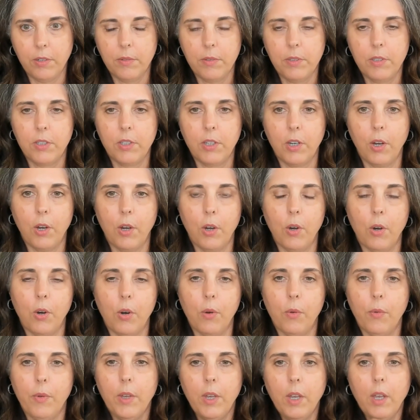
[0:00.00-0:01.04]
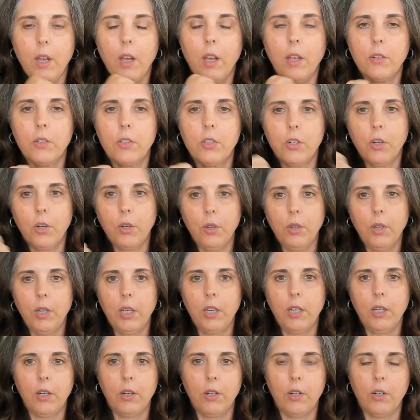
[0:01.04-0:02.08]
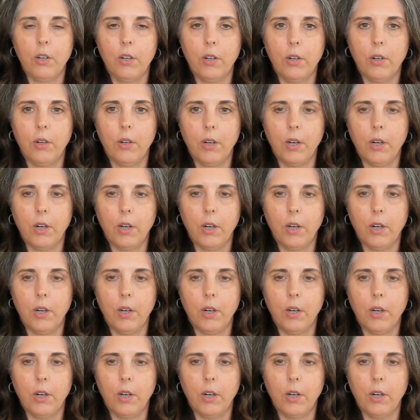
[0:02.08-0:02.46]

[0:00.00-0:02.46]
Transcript: So I'll show you here